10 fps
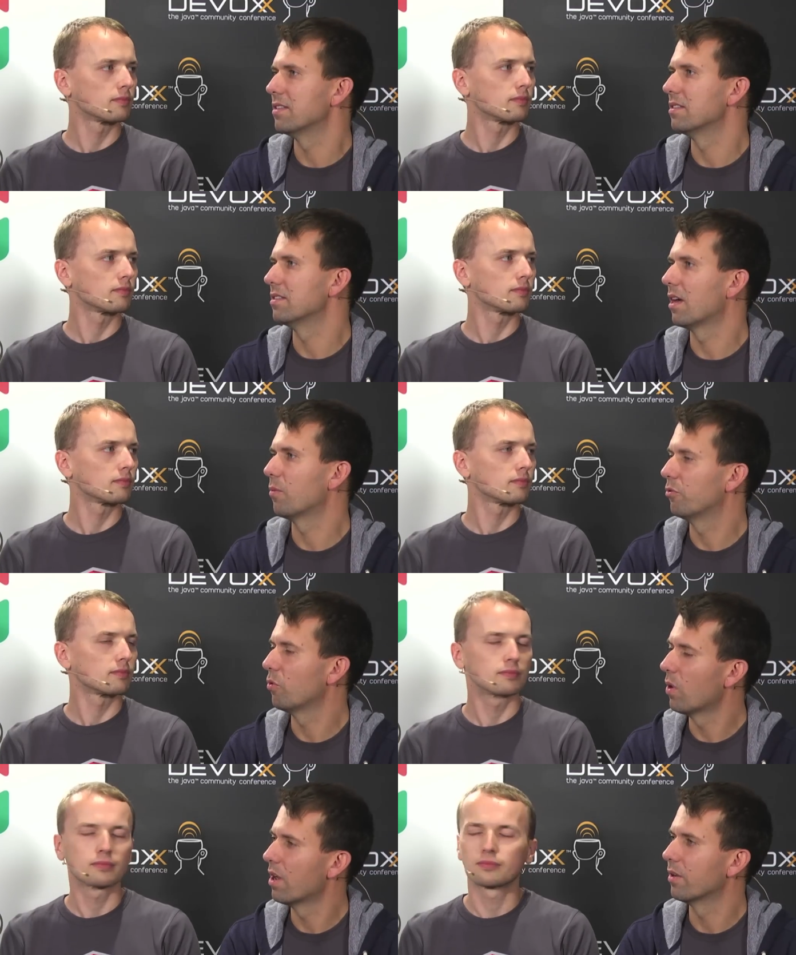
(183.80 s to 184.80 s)
Speaker 1: is not what you
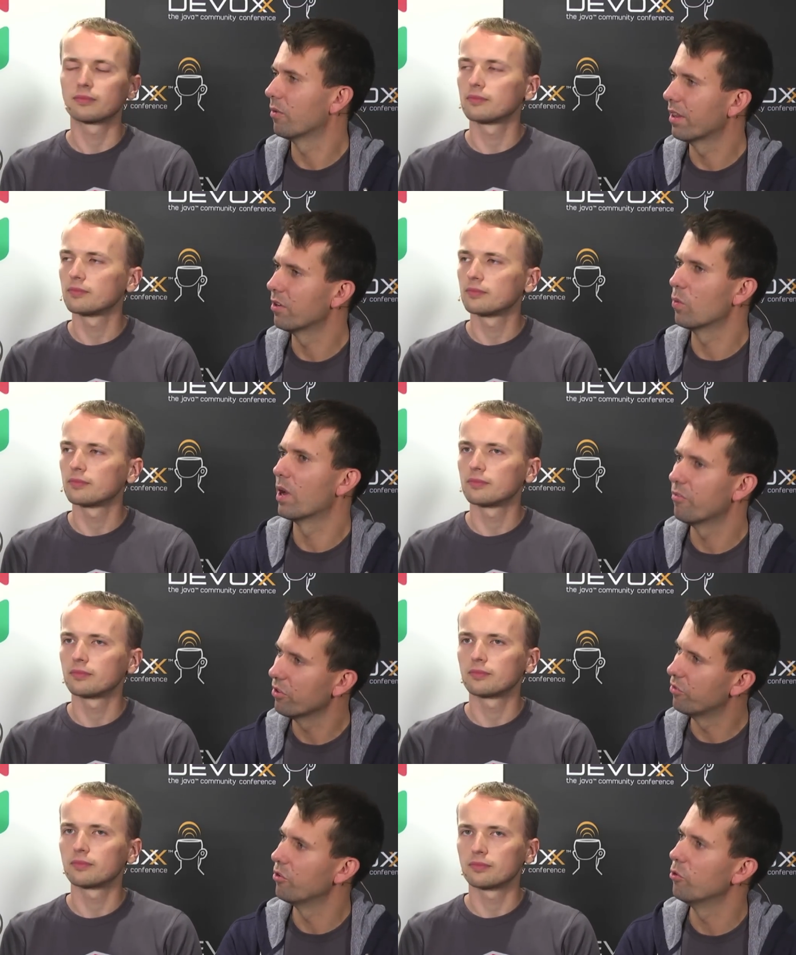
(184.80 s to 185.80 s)
want. Rather, you want
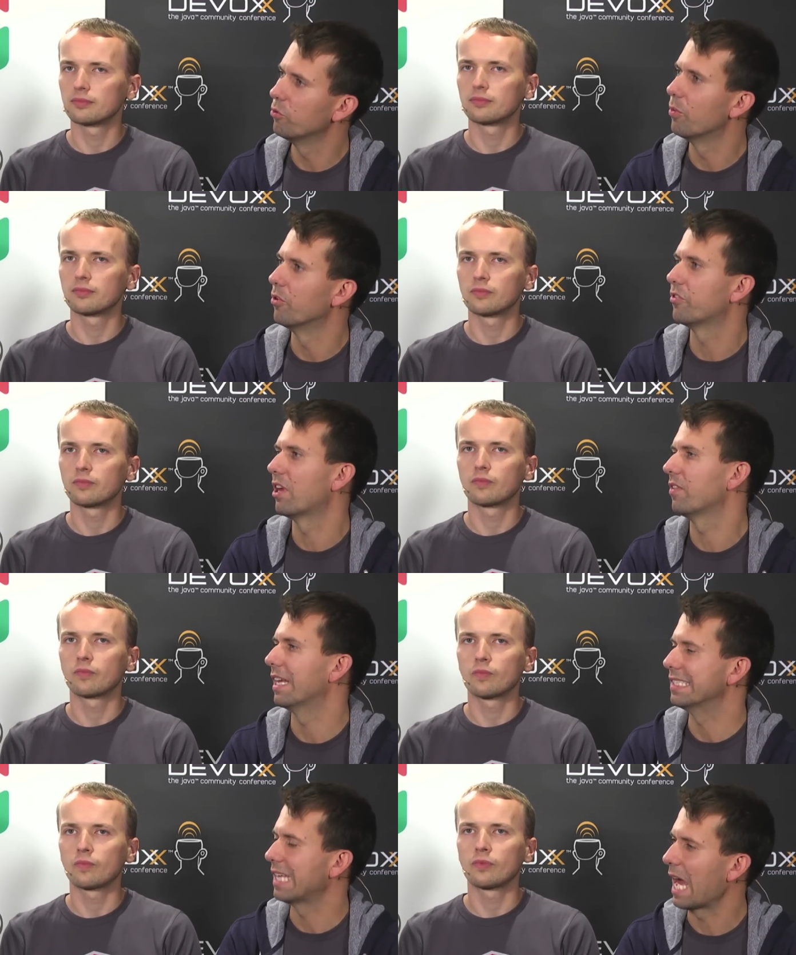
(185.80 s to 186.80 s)
reusable stuff like
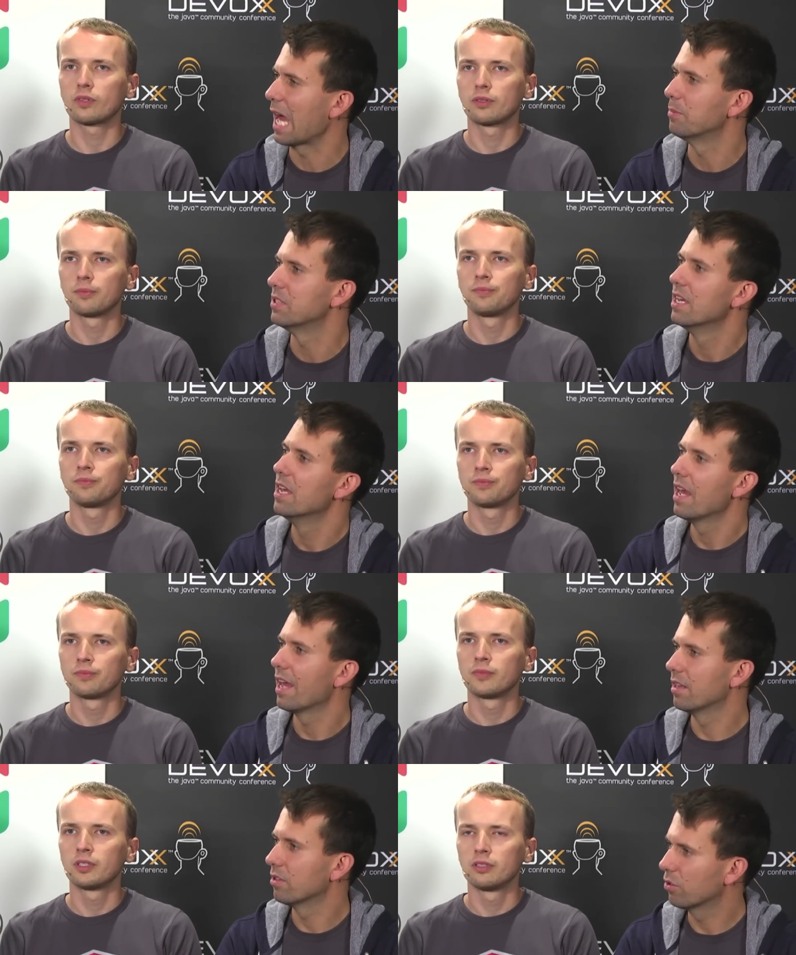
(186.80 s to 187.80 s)
tabs
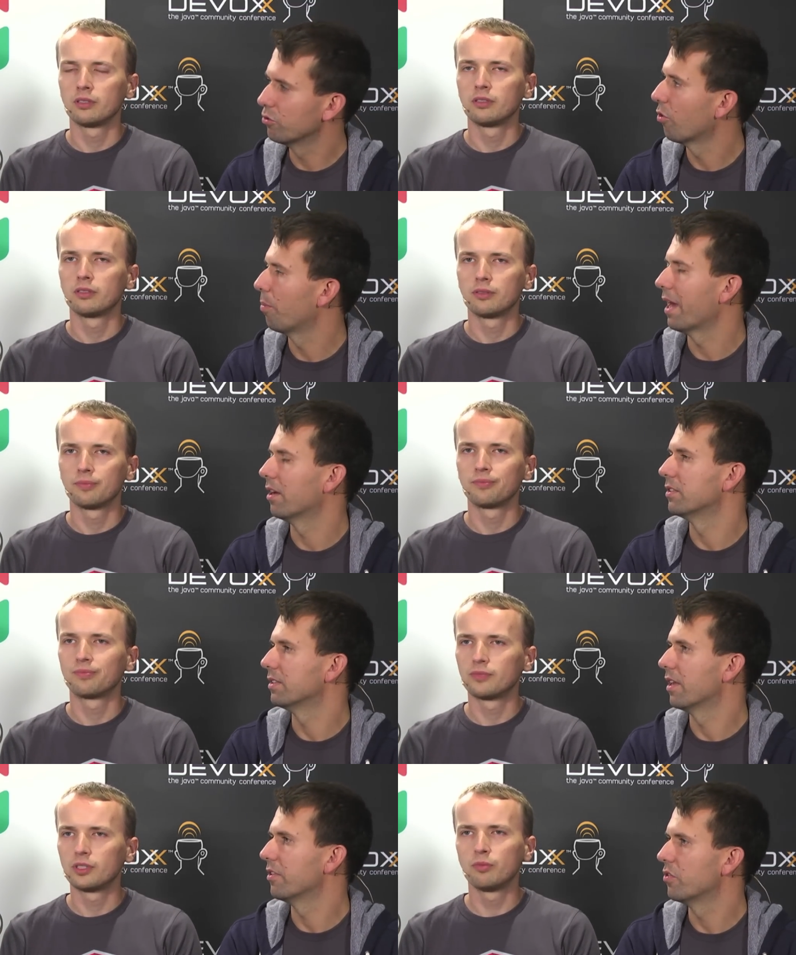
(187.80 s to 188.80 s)
and control panels and,
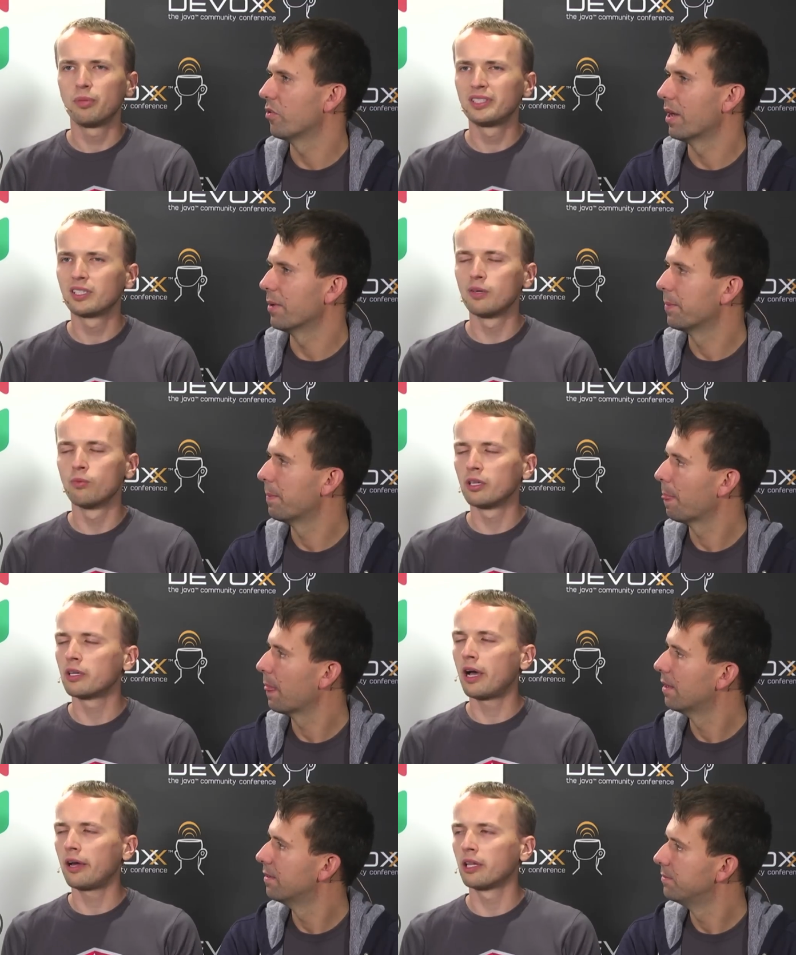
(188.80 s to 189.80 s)
and so You basically
Speaker 2: on. want
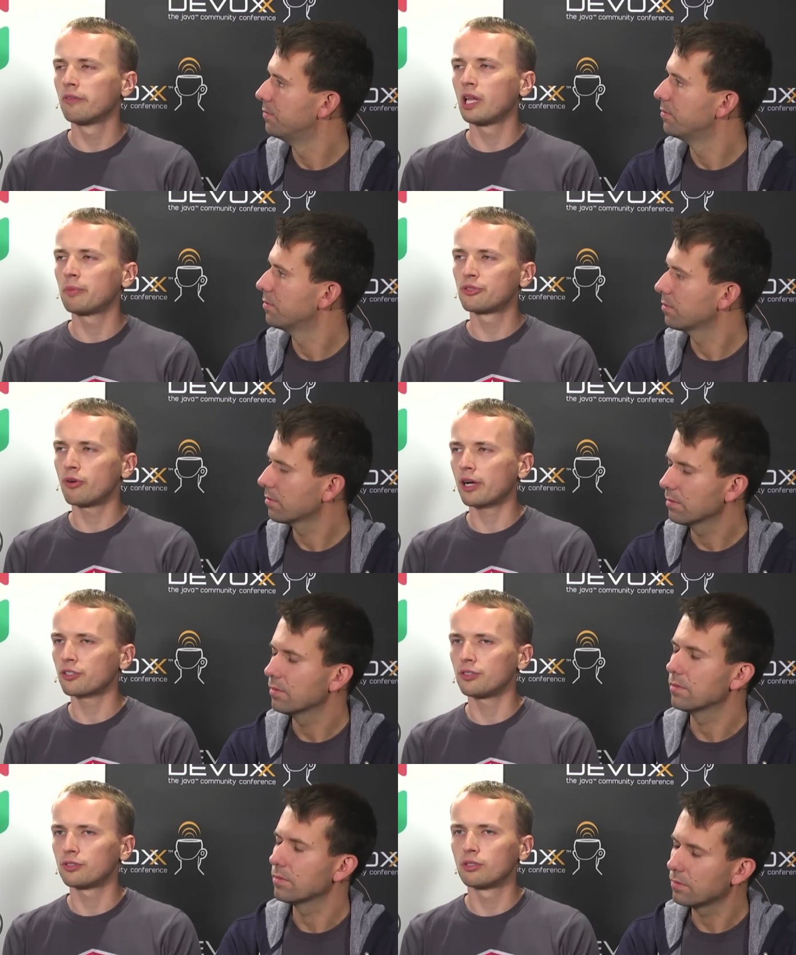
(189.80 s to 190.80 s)
high-level
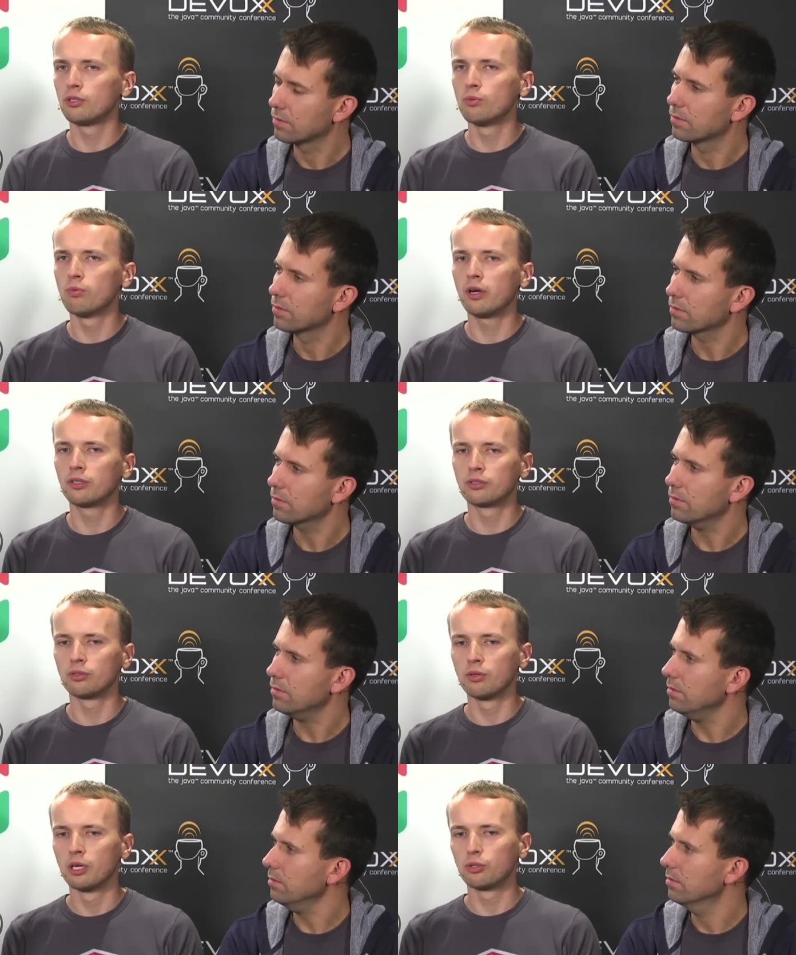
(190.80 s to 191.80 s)
abstractions. So you want to,
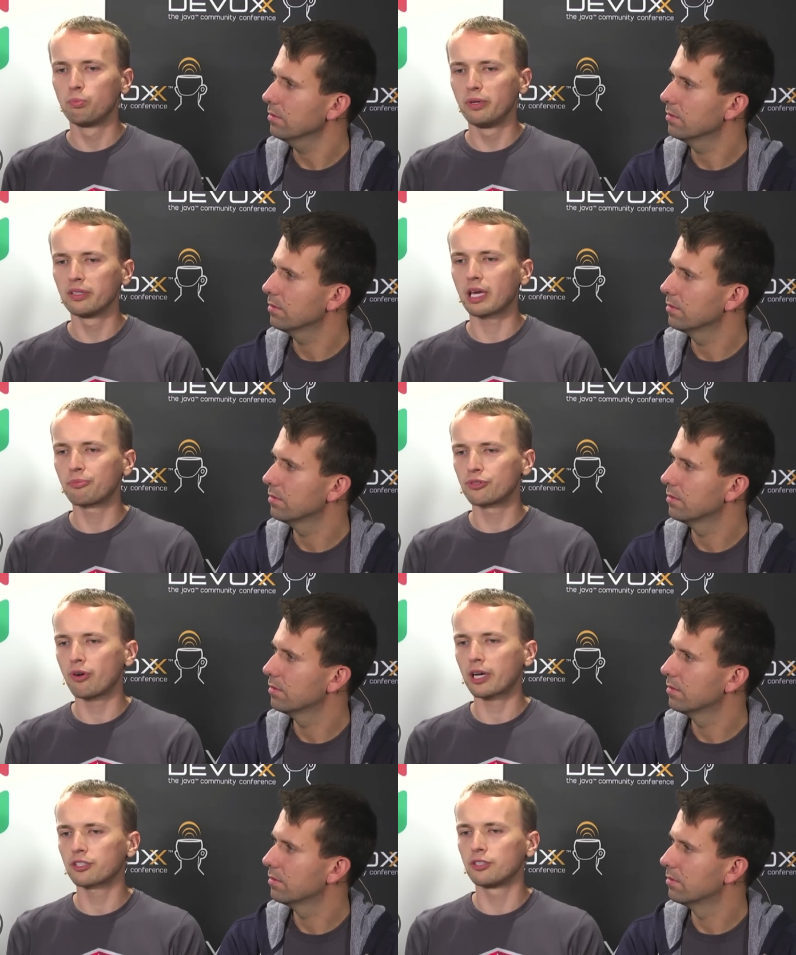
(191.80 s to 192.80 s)
to build
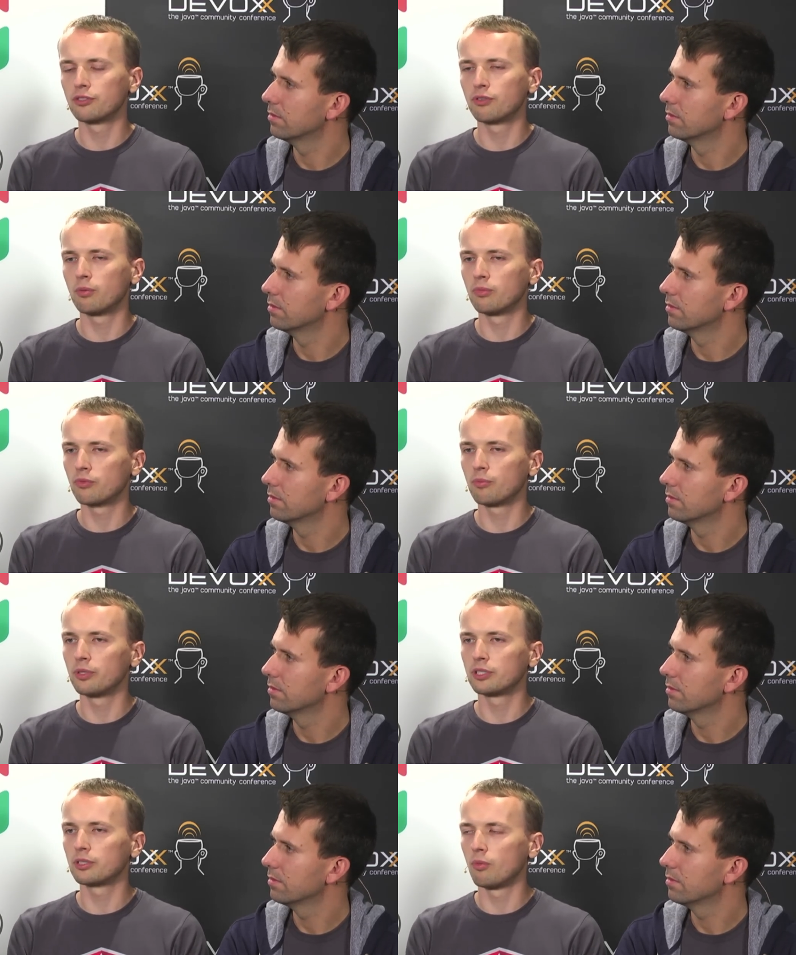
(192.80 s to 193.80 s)
abstractions from, from this
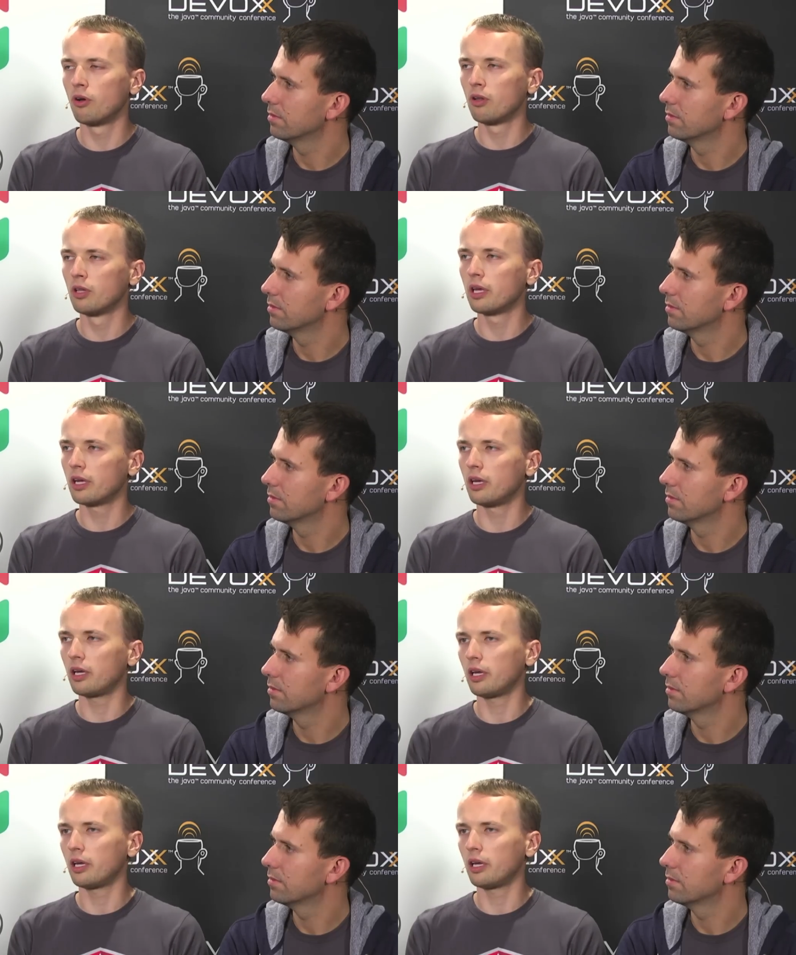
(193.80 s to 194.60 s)
small uh,